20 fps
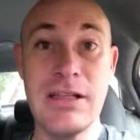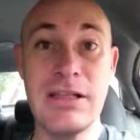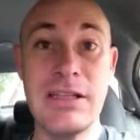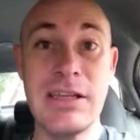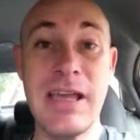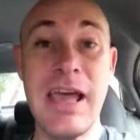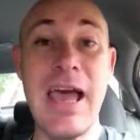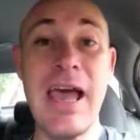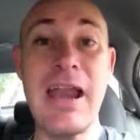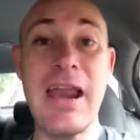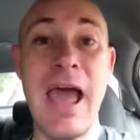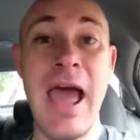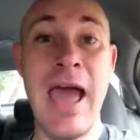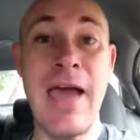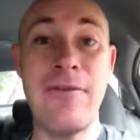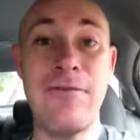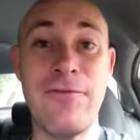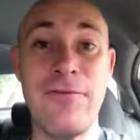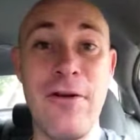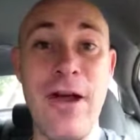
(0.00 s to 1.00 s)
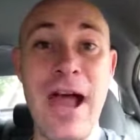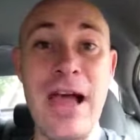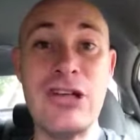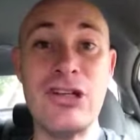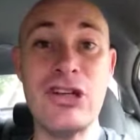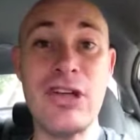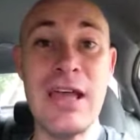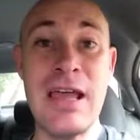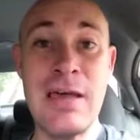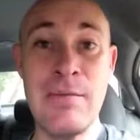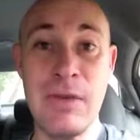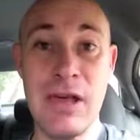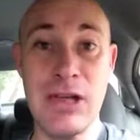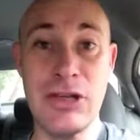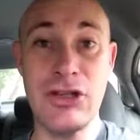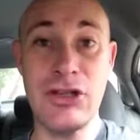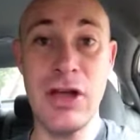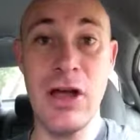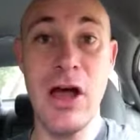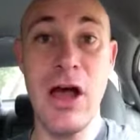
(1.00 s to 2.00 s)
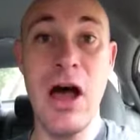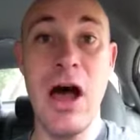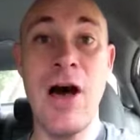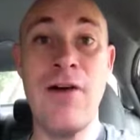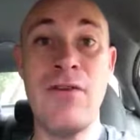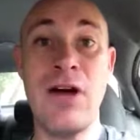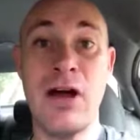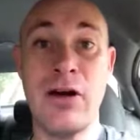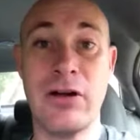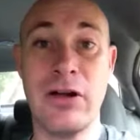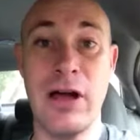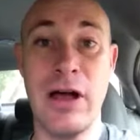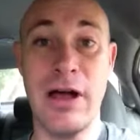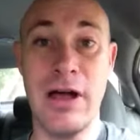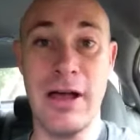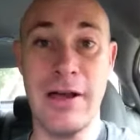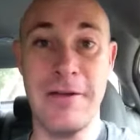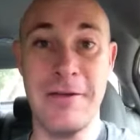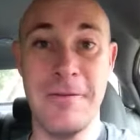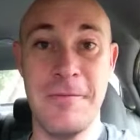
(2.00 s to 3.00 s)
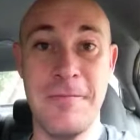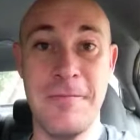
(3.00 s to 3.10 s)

to get a fresh image of our God.